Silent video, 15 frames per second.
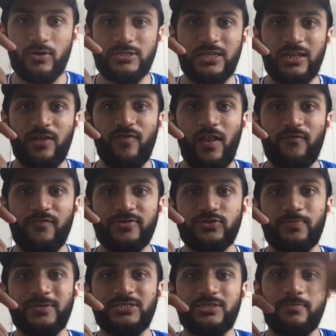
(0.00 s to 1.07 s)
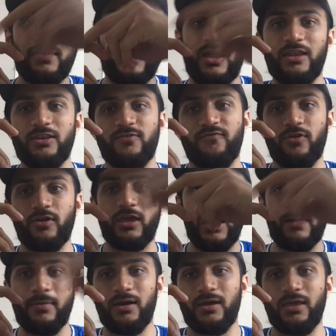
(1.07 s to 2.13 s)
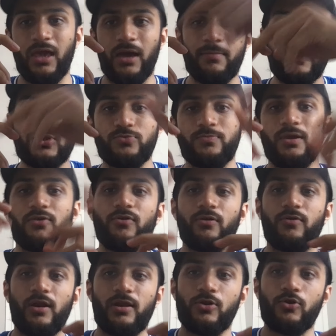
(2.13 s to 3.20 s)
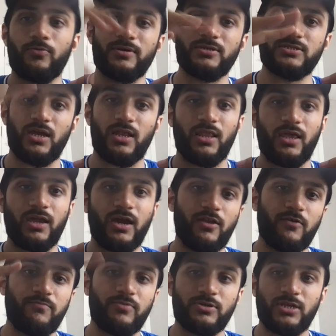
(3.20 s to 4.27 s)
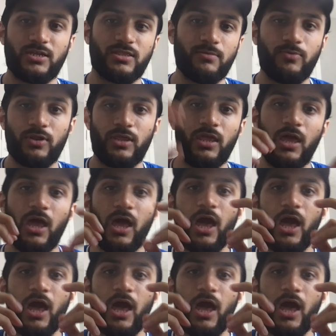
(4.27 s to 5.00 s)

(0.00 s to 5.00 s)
TNF alpha is going to be stimulating interferon gamma to make granulomas and like kind of protect the body.